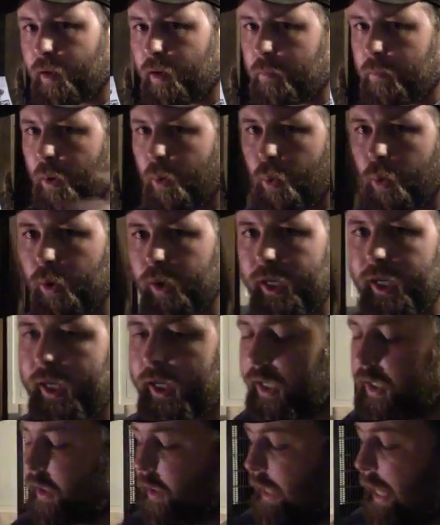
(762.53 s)
But we'll get
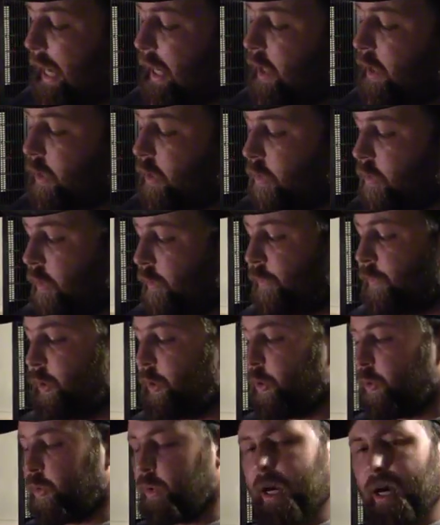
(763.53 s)
into that in the review,